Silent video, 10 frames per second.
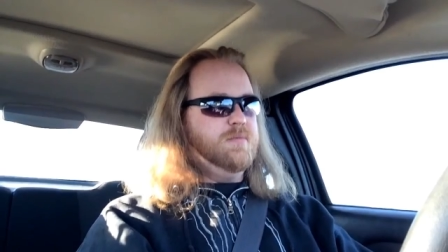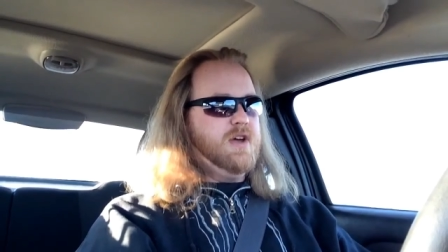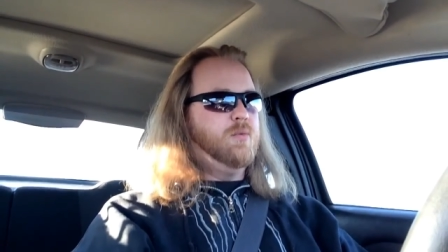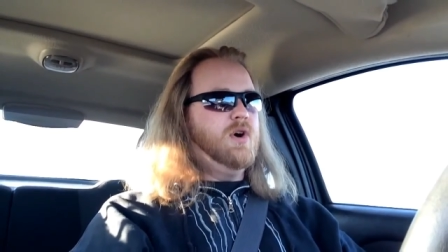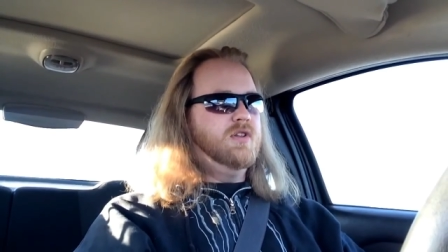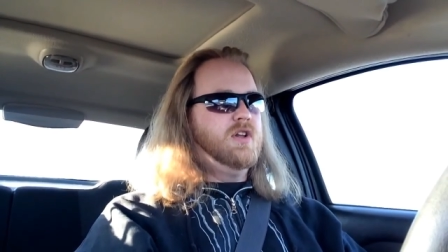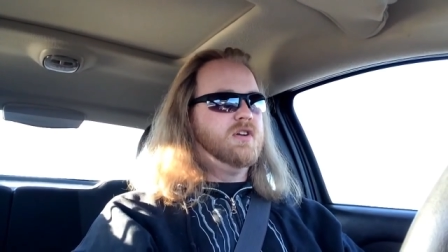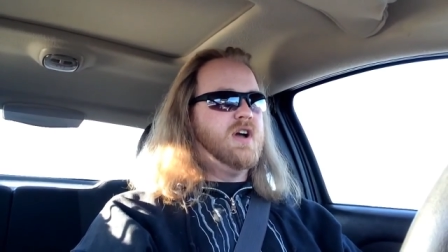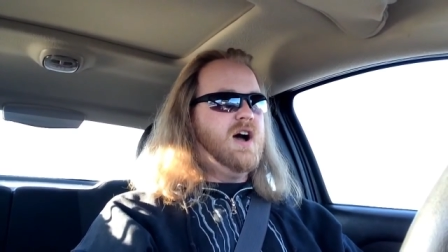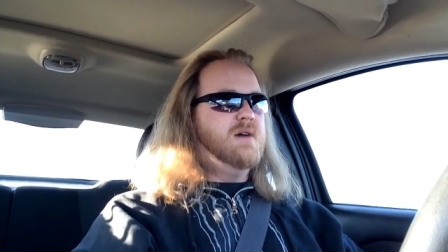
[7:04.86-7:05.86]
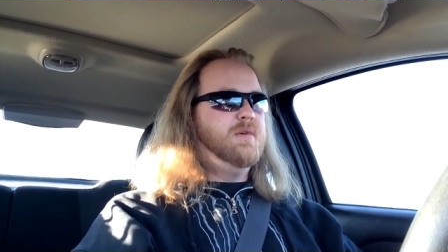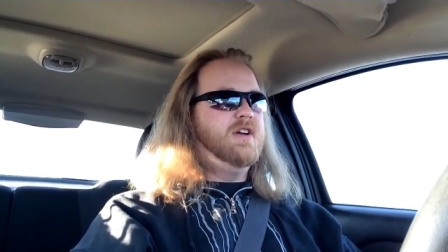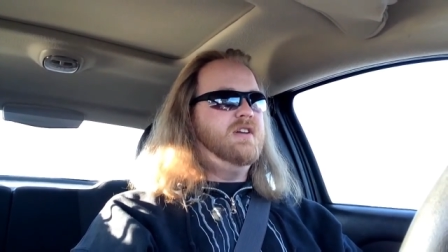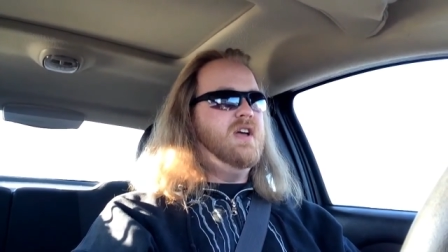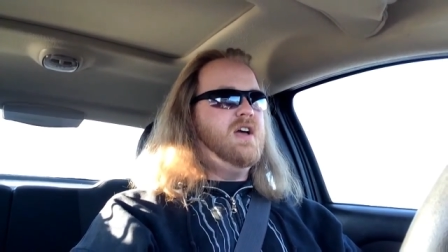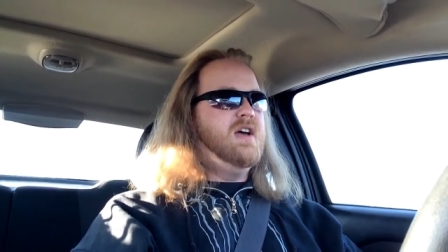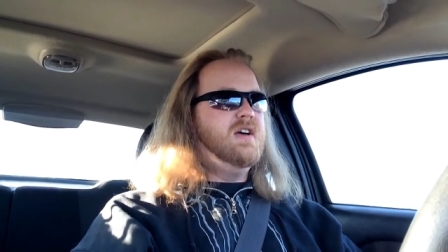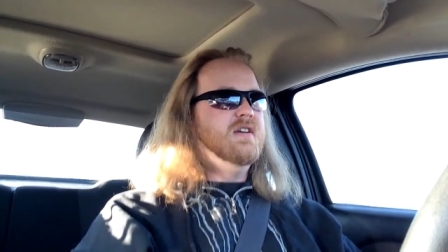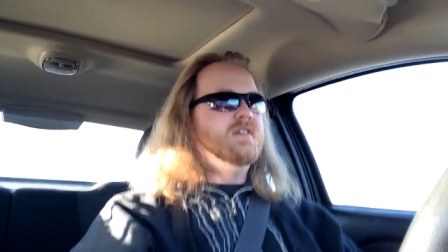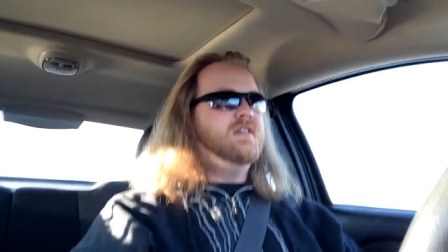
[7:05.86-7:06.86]
make one little comment
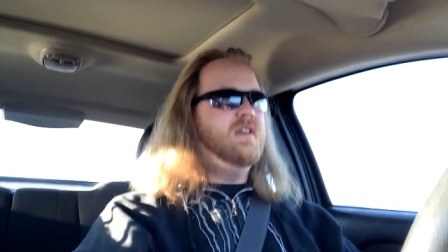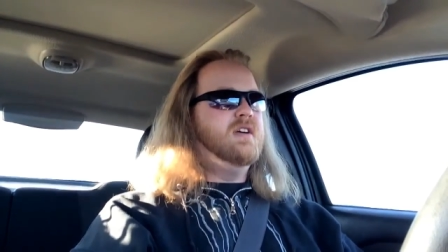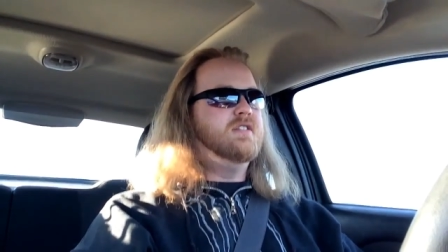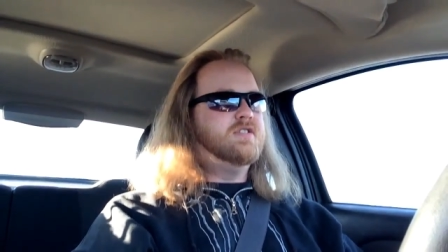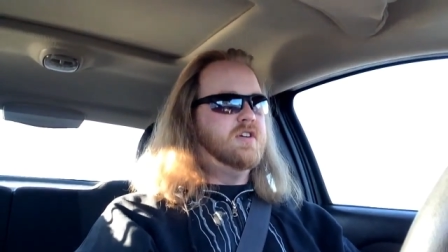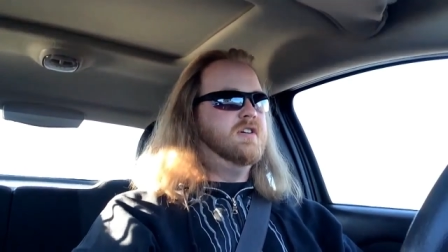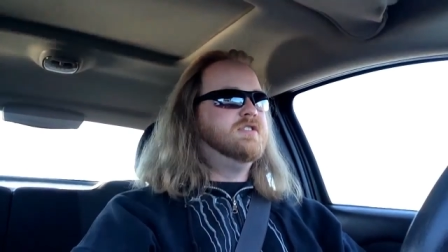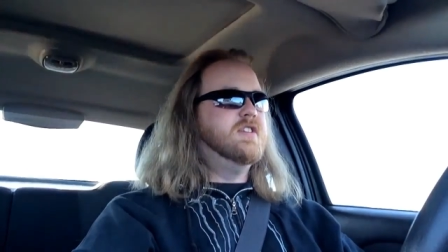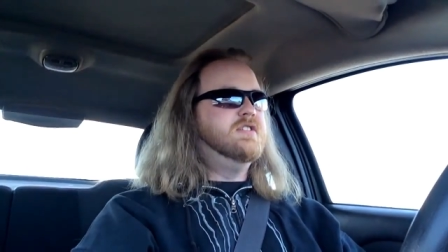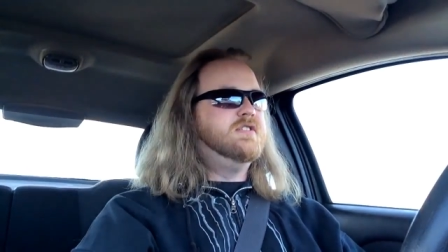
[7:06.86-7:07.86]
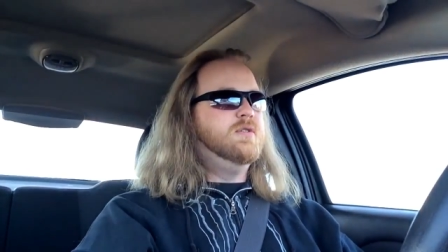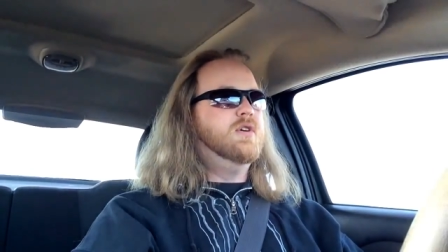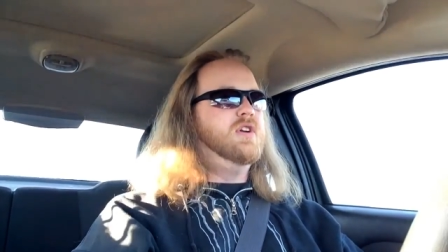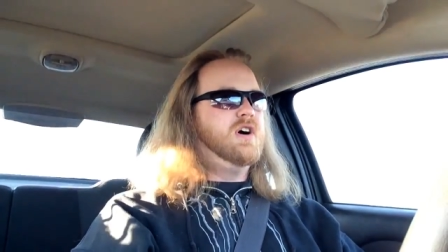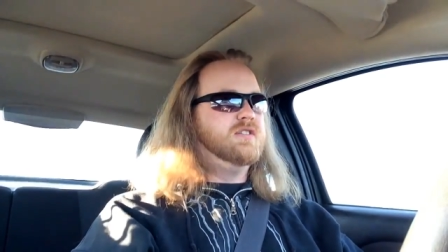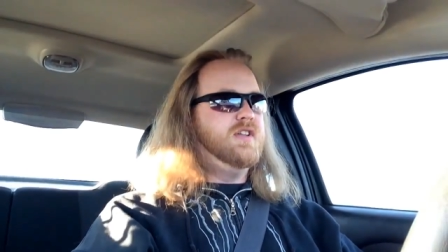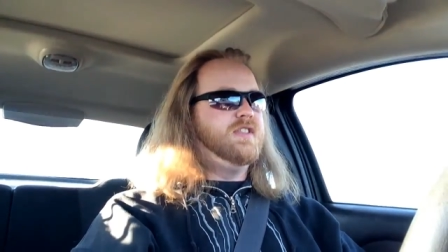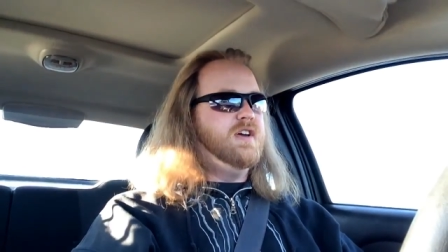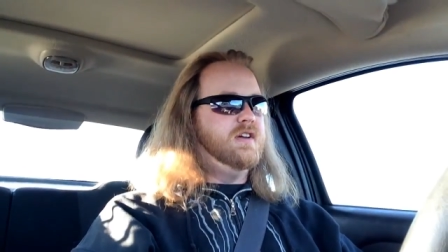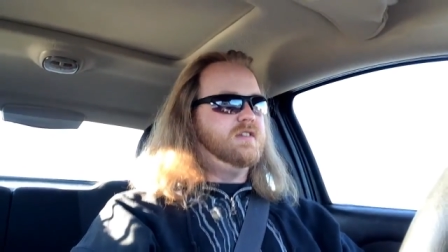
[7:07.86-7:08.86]
and it turns into an ugly
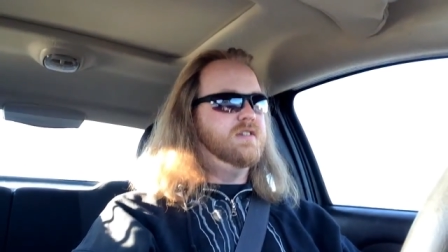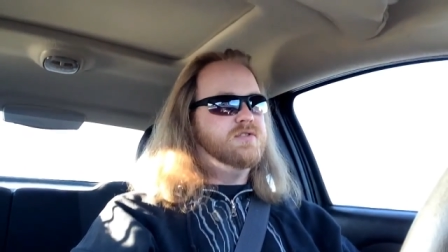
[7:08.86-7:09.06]
thing.